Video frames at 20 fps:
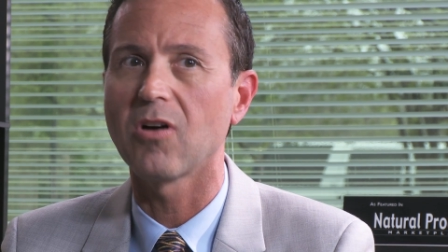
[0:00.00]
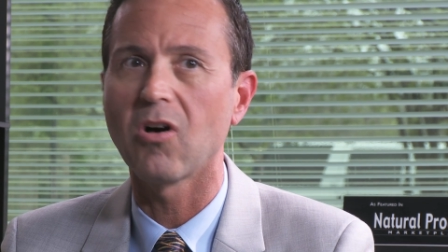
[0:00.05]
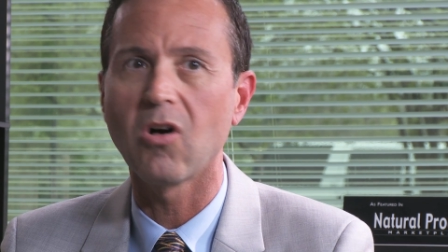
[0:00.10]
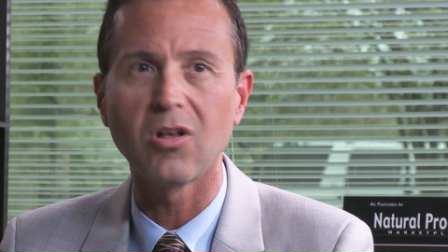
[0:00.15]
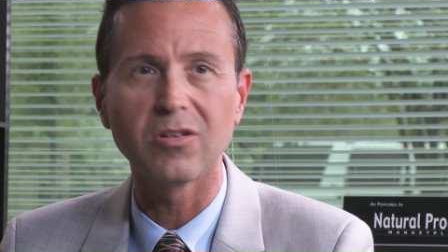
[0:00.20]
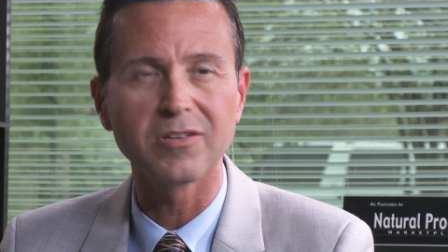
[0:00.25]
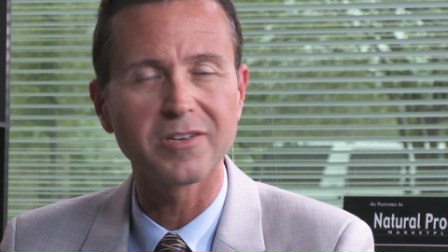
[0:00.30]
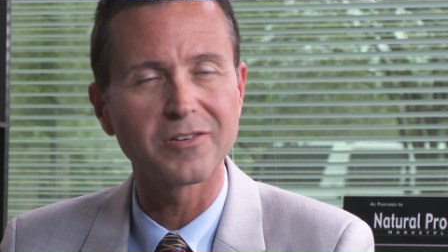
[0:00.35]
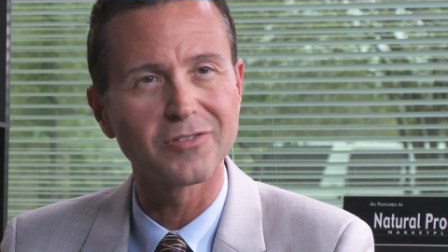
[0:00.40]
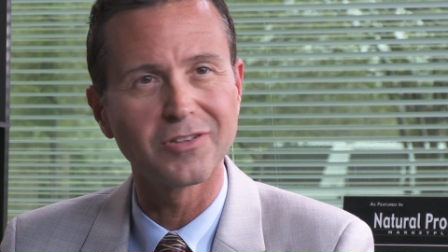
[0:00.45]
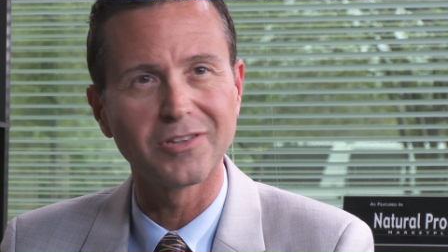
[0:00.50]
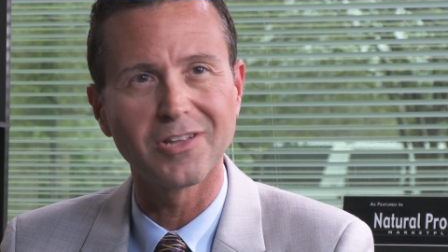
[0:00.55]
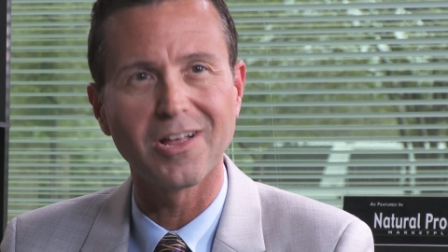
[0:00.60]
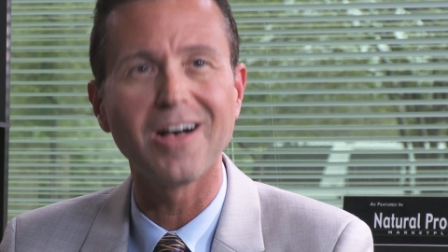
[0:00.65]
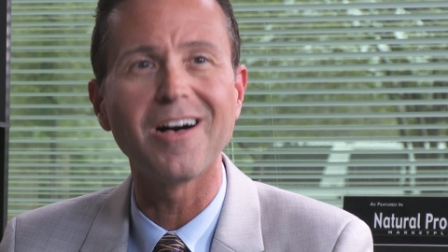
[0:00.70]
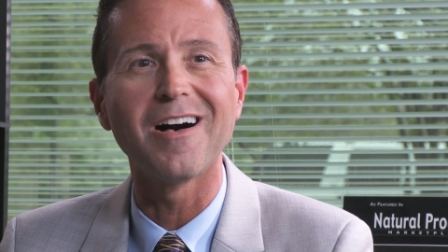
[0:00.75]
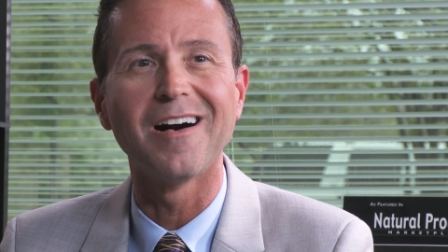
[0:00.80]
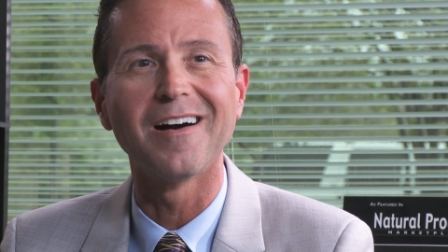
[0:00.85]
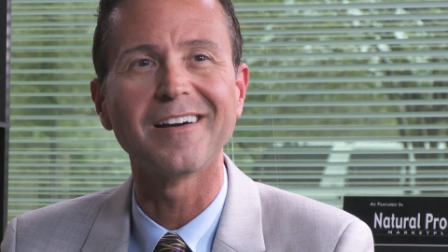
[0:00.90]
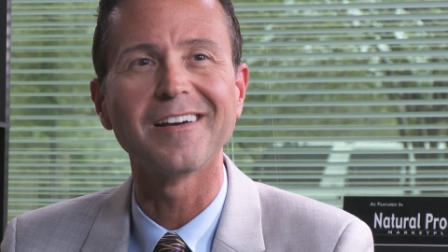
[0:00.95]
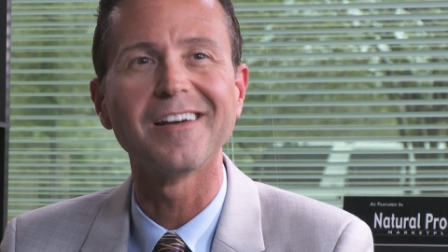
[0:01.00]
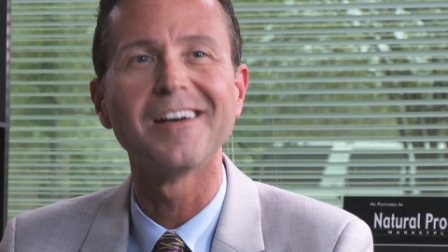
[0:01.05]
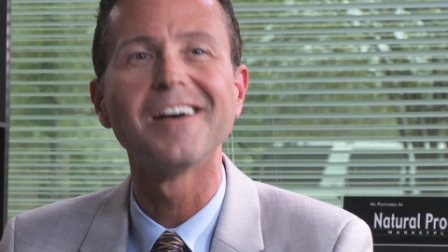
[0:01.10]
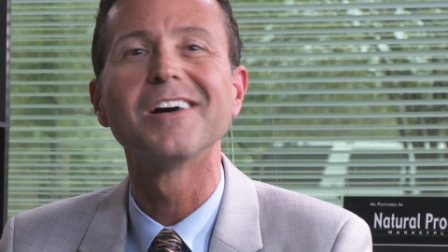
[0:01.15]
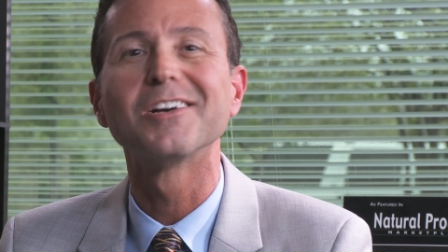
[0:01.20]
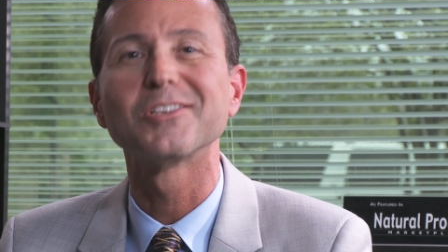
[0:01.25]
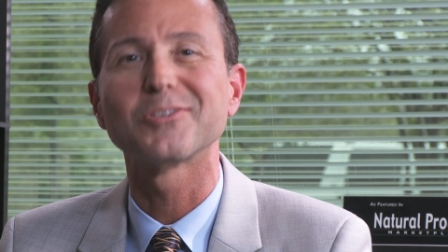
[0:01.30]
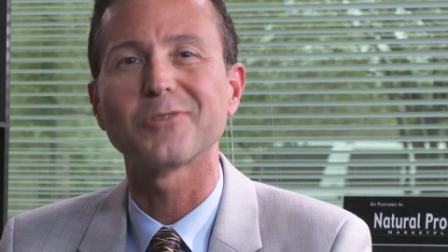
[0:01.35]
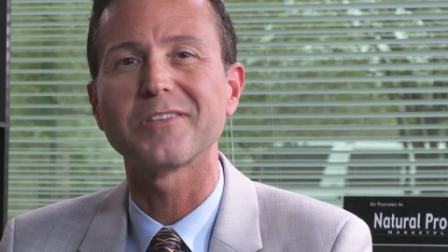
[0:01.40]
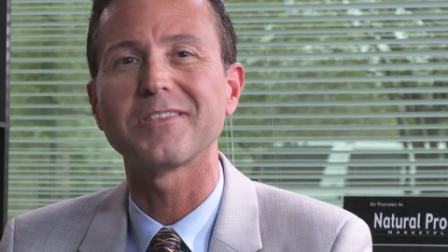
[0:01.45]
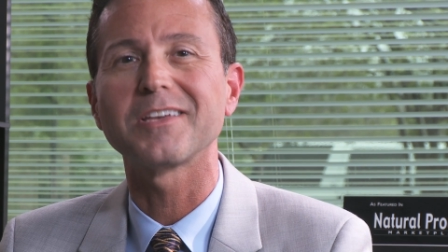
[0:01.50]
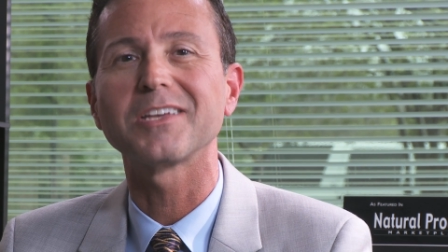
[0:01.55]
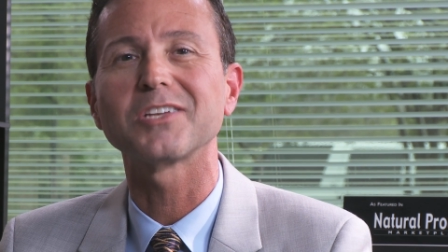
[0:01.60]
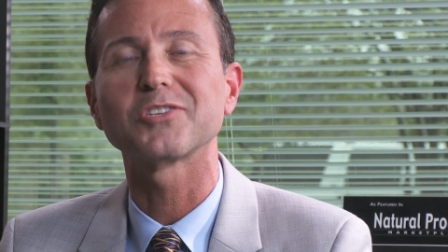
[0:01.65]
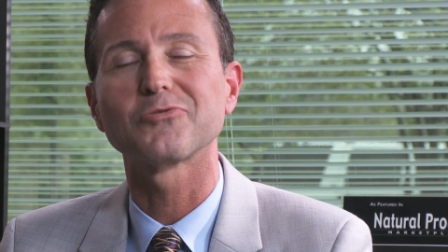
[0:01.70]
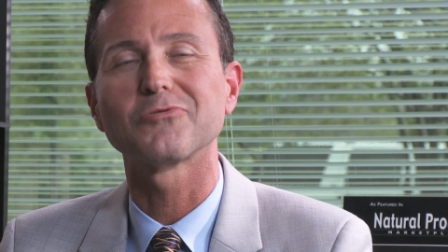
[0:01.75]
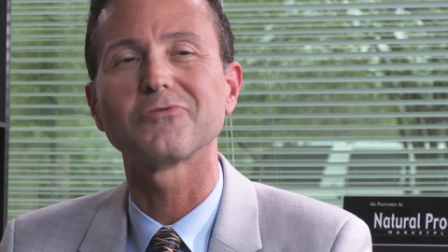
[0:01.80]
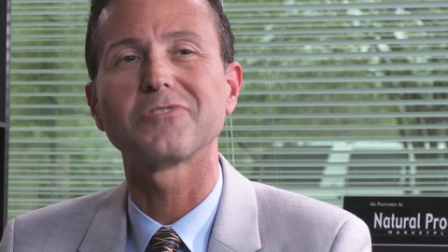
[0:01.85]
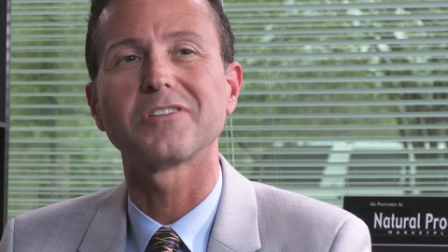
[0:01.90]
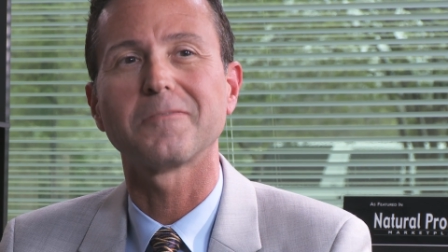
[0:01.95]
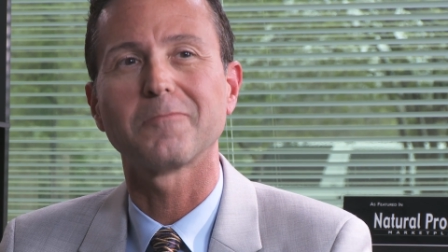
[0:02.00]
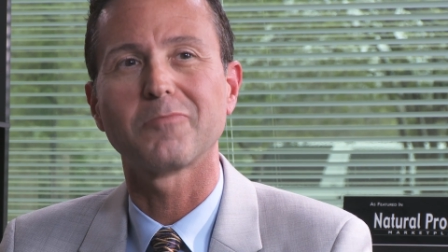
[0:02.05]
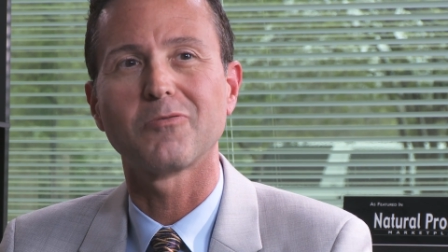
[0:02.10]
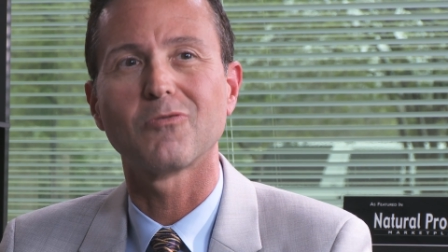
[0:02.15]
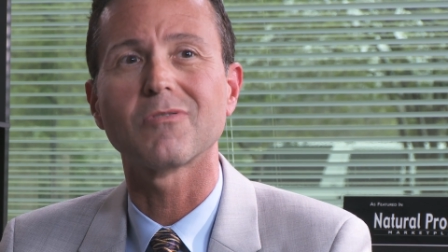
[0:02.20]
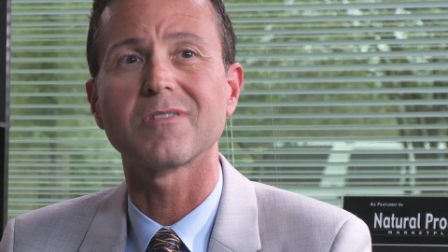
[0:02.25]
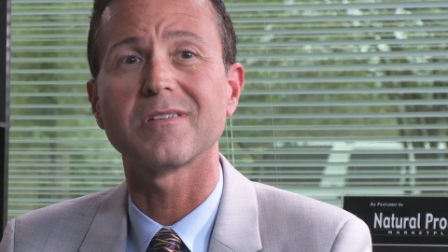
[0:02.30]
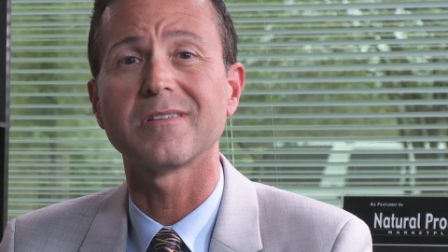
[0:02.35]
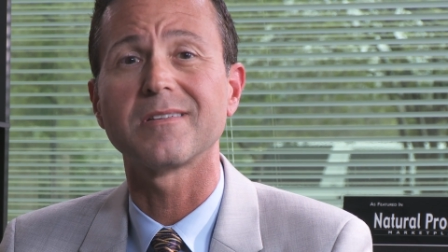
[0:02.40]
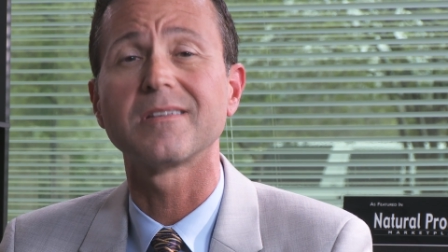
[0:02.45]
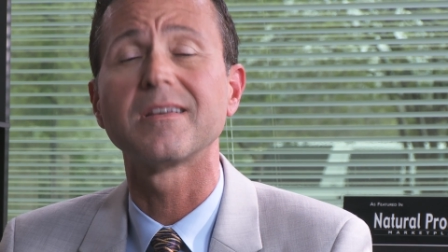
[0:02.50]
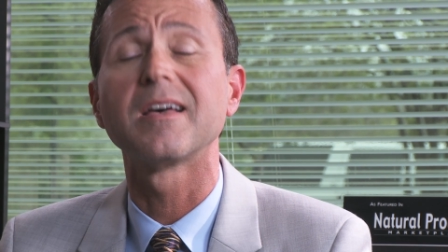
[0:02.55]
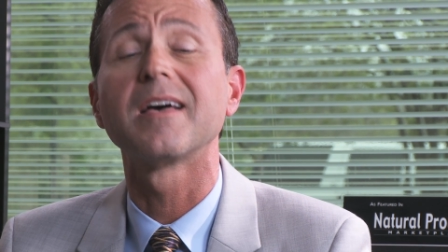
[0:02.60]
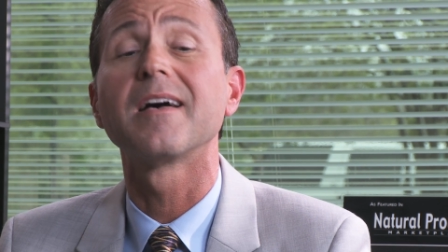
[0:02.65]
all year long? So I think it's really important